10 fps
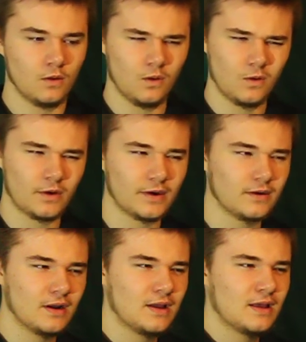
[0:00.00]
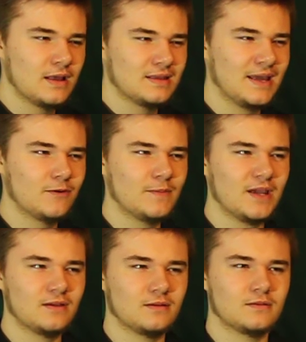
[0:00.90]
Or they would
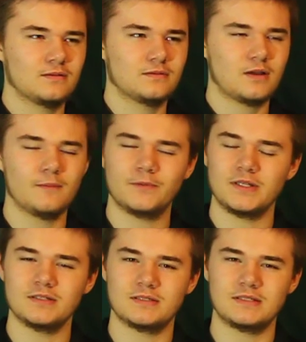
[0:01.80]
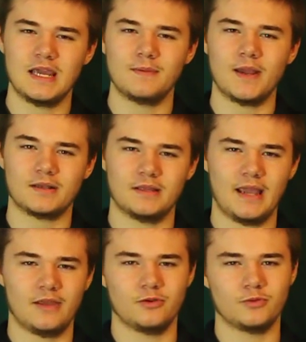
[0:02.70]
make companies take back the
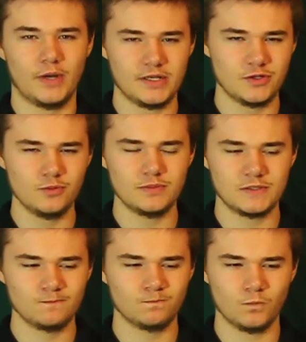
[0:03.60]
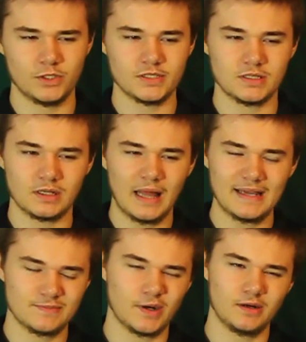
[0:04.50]
cathode ray tubes, which is the
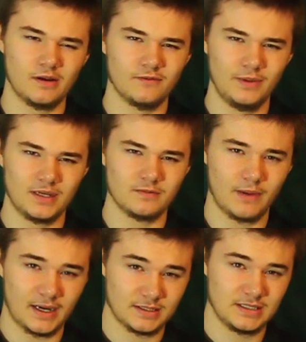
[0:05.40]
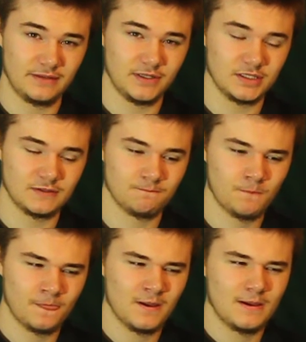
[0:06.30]
glass part of big box TVs,
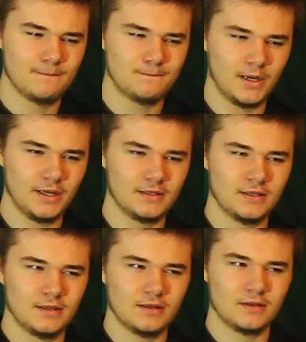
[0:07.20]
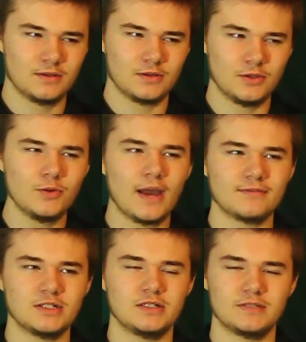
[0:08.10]
but you
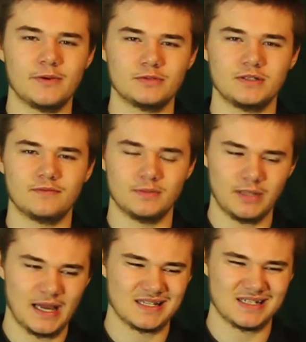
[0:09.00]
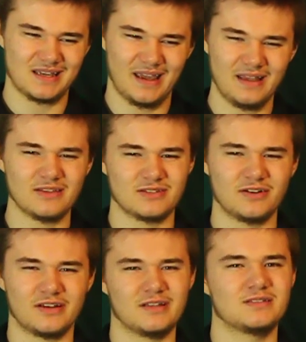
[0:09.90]
have to dispose of the plastic and the
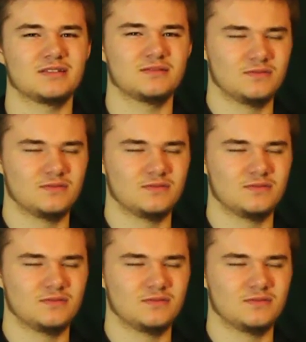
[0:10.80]
circuits,